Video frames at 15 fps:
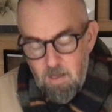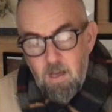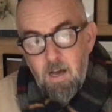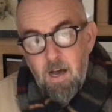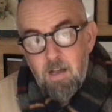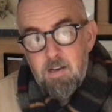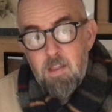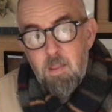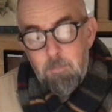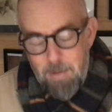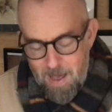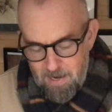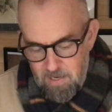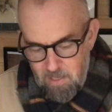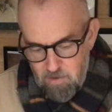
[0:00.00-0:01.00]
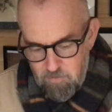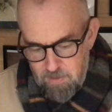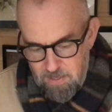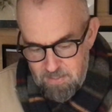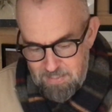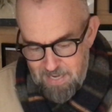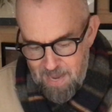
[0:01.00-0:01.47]
And in the panic of the
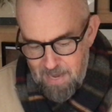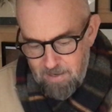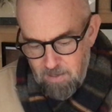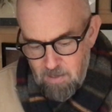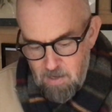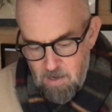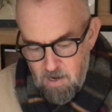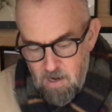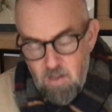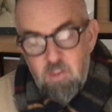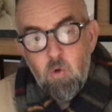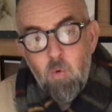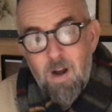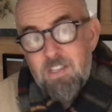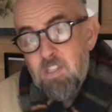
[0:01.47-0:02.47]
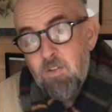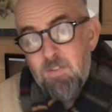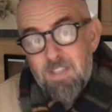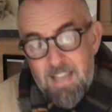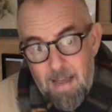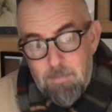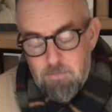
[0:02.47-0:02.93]
attack, the rest of
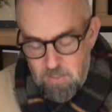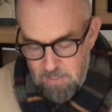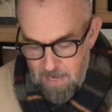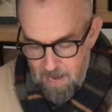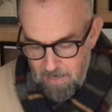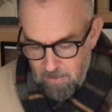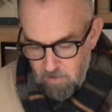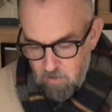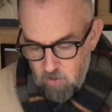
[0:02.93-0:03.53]
Sam's gang